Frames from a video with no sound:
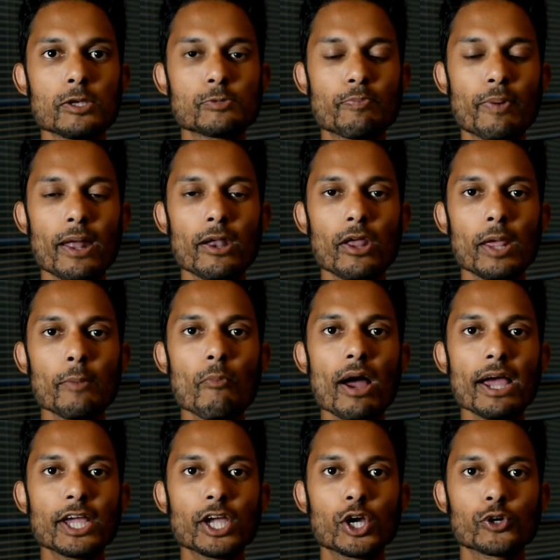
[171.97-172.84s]
But in
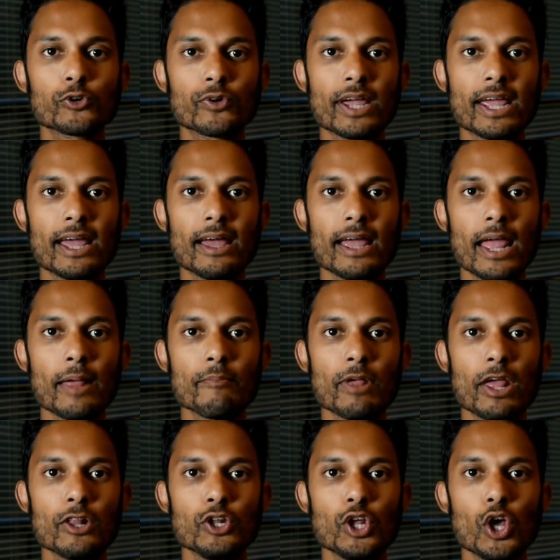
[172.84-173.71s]
my career,
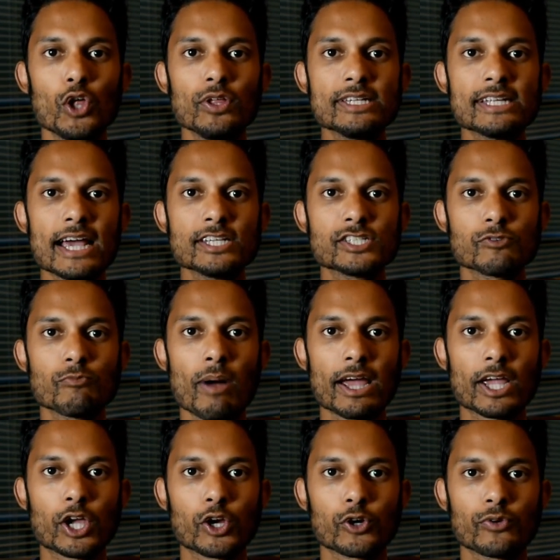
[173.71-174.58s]
in the early days of
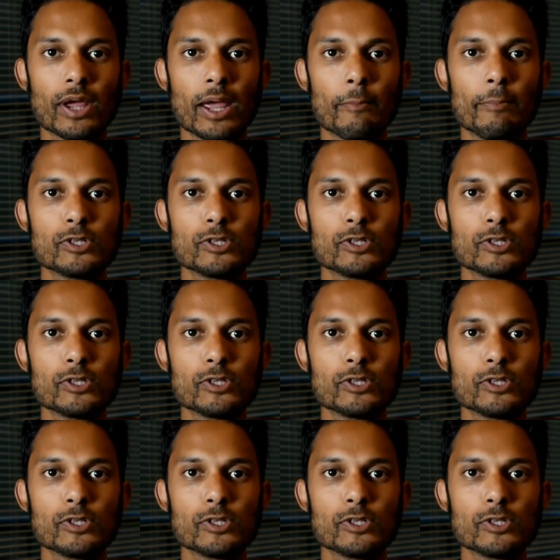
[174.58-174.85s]
my career,